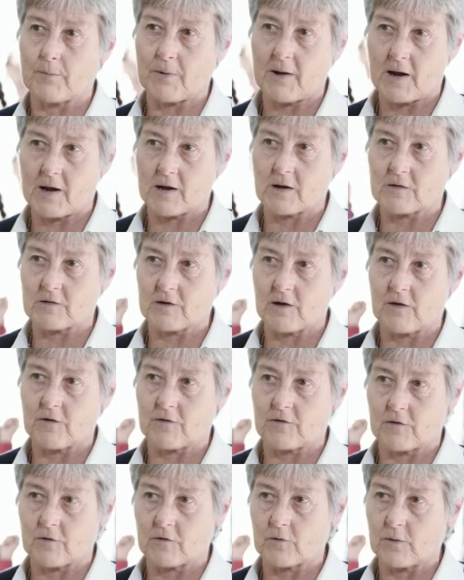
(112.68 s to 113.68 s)
paying
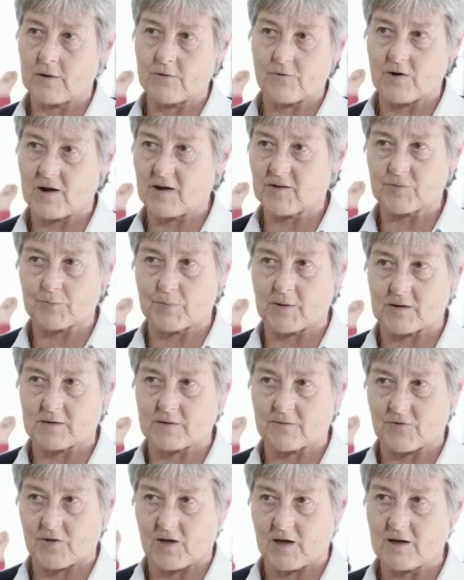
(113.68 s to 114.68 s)
attention to every aspect
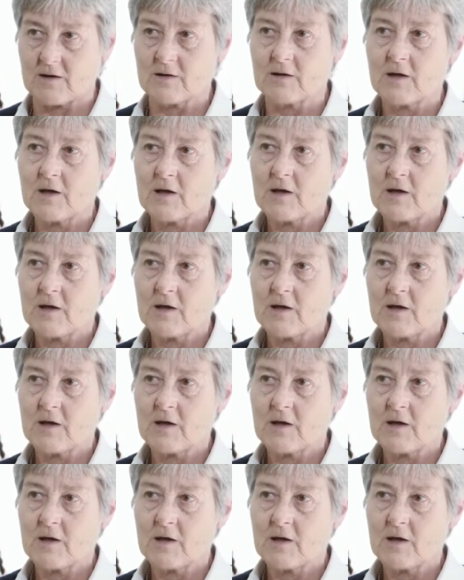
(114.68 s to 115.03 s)
of that,